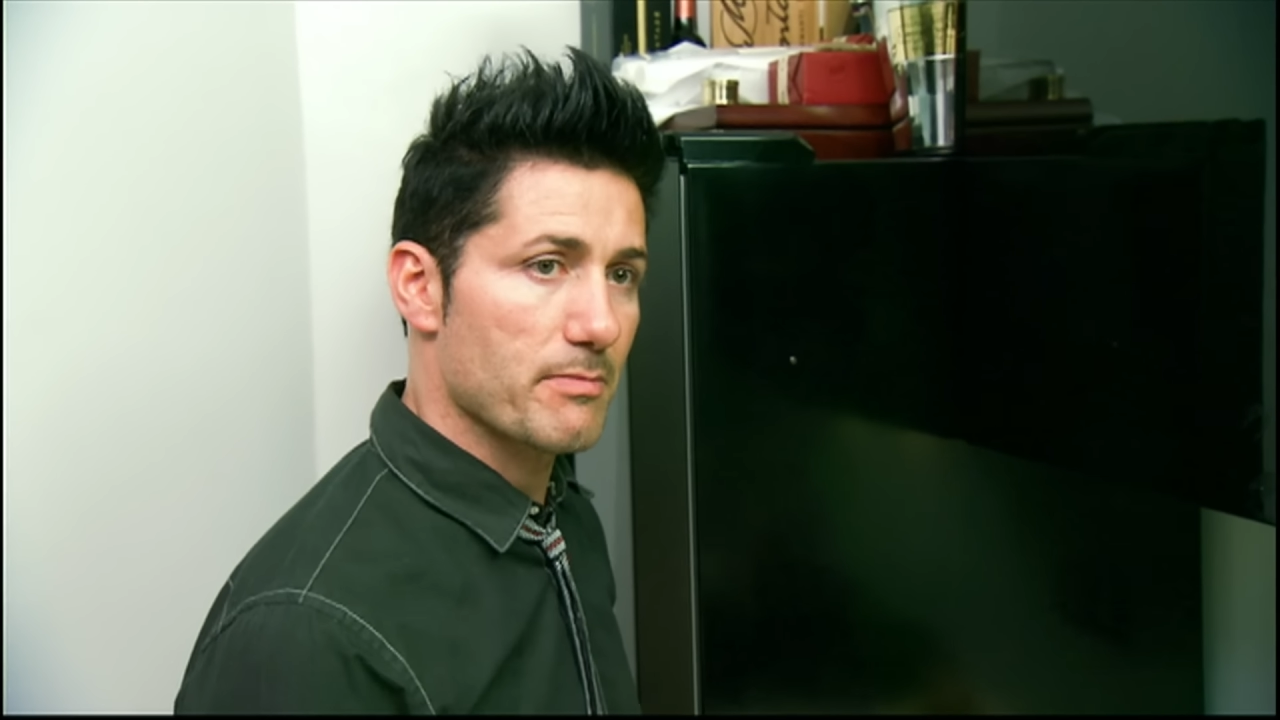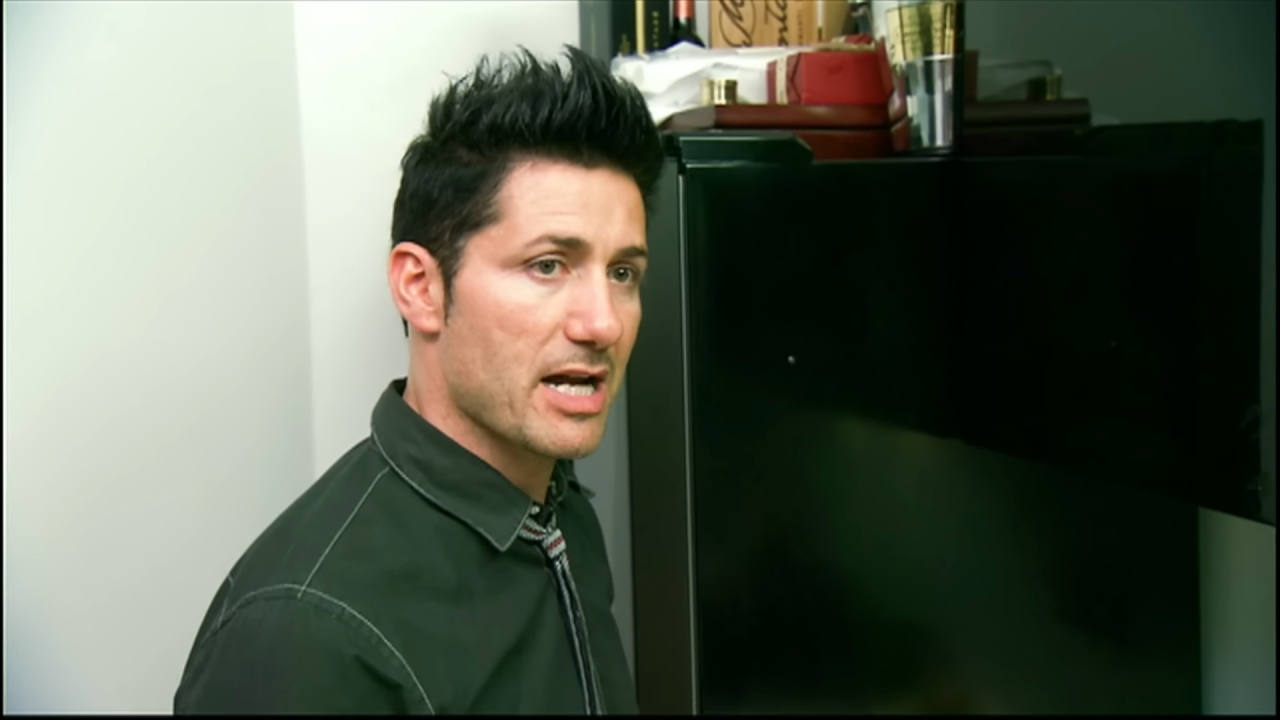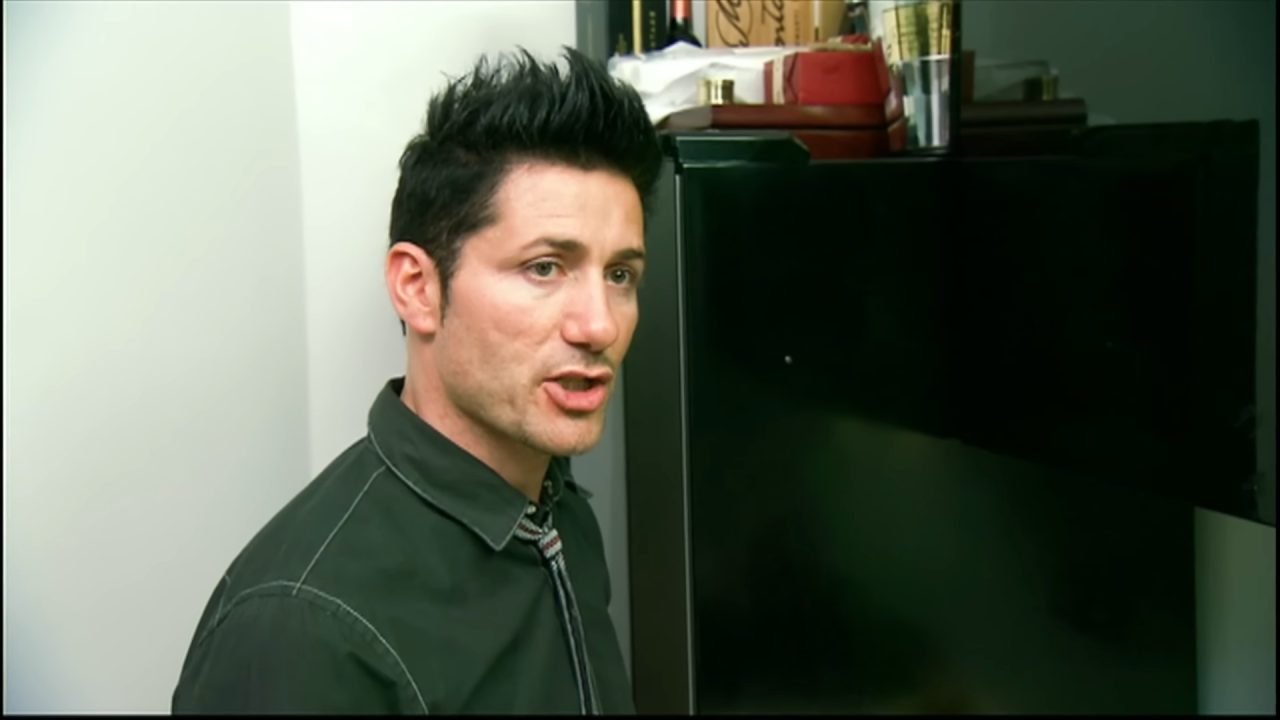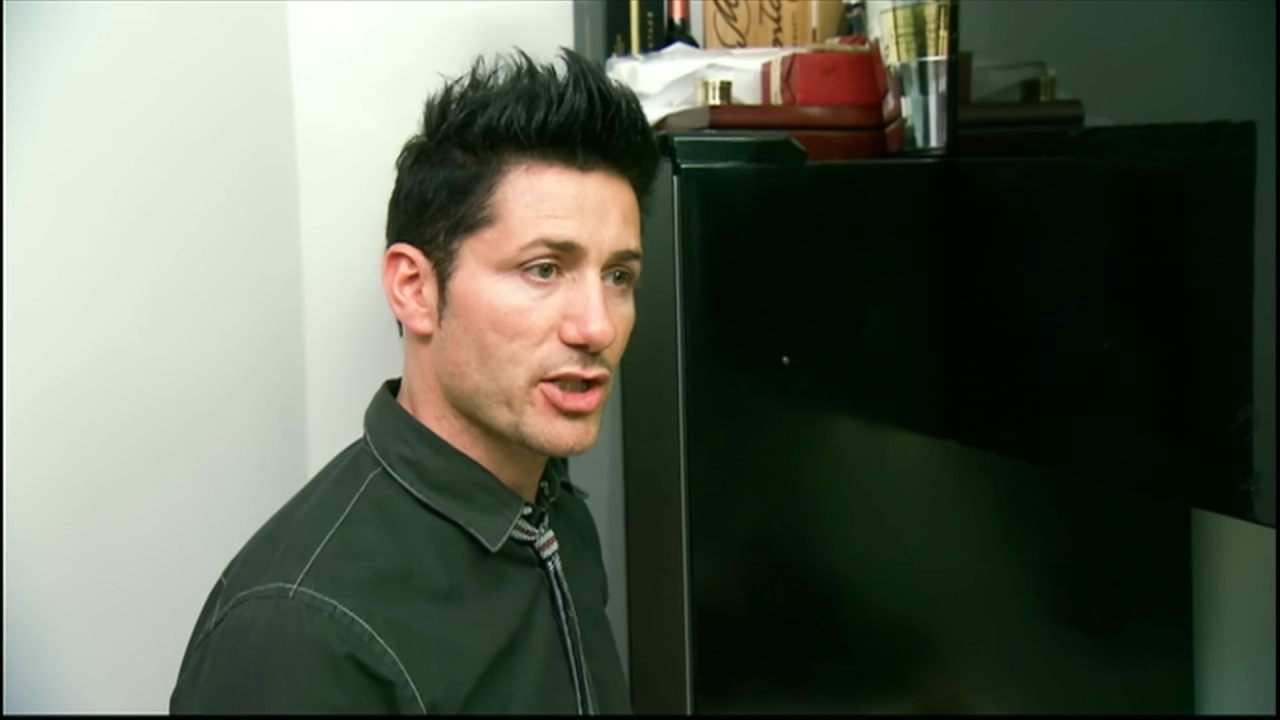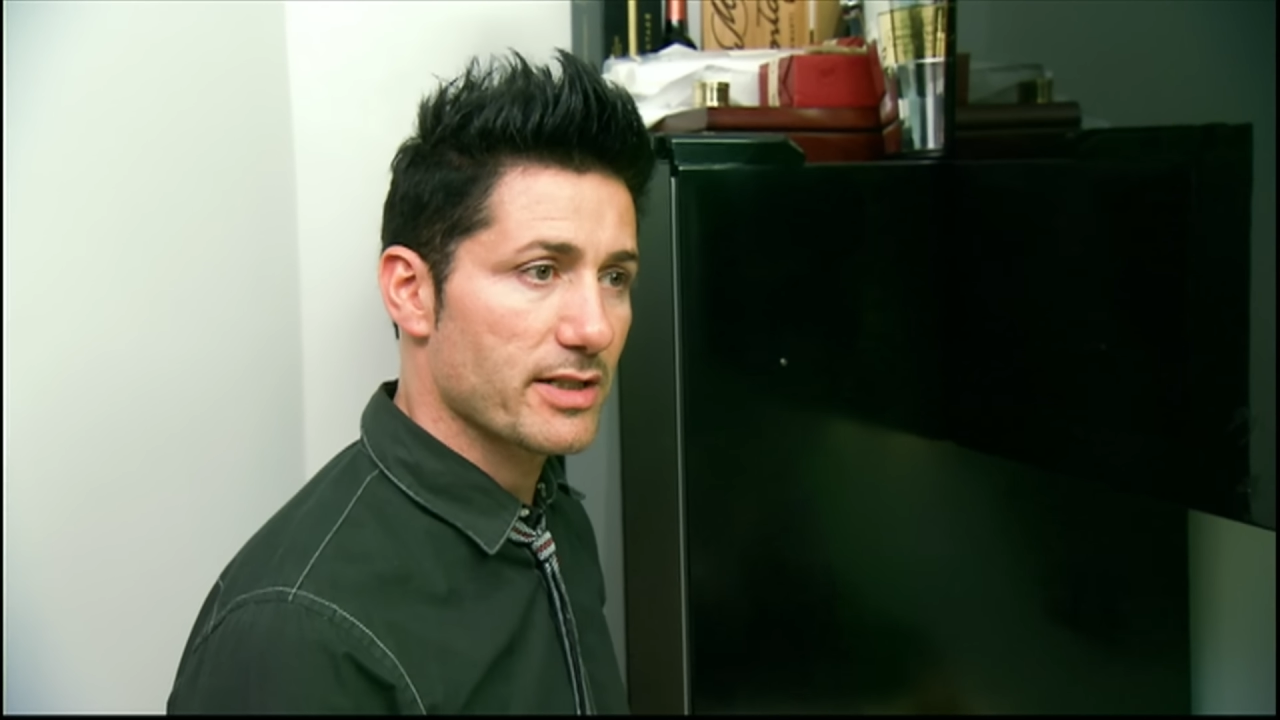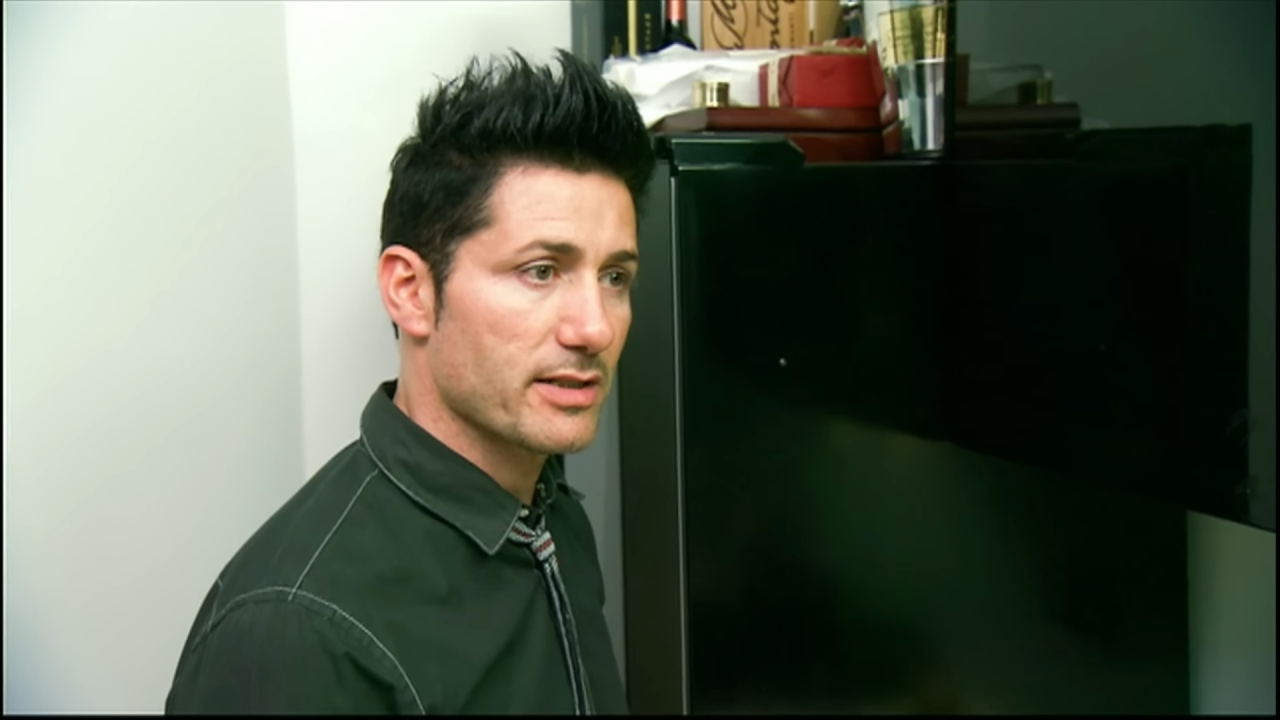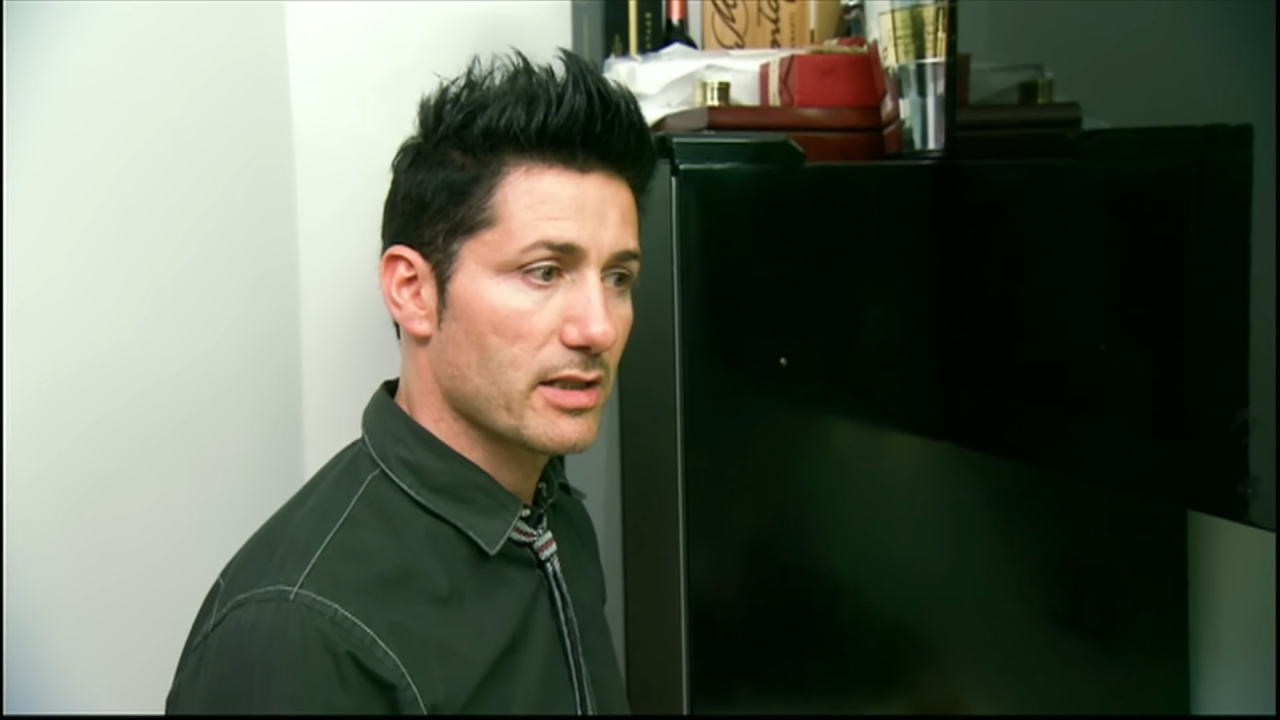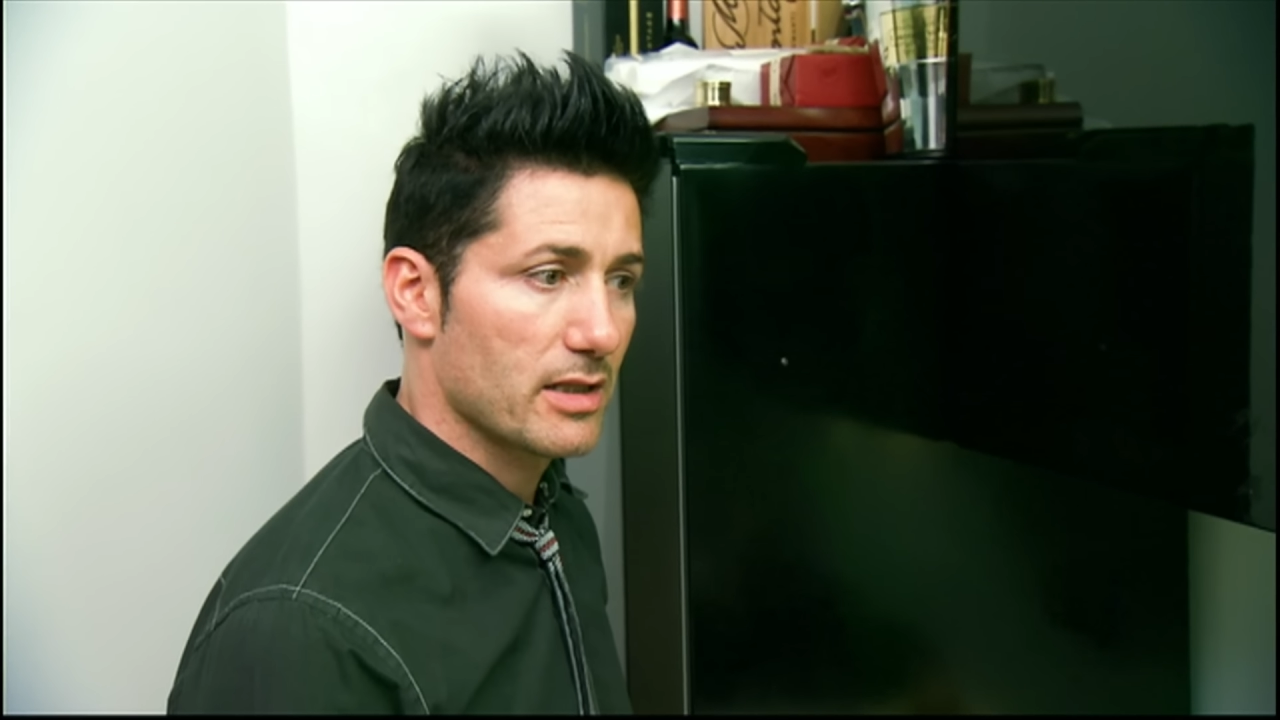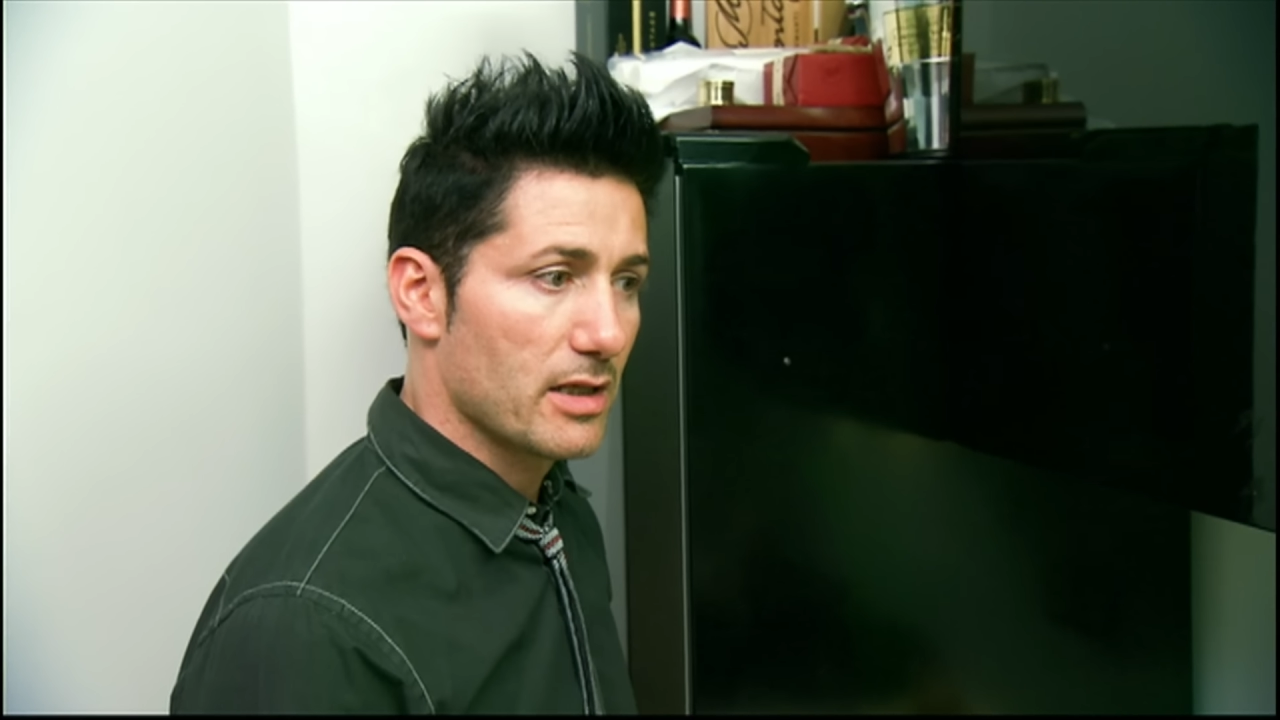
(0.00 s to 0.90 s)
matching.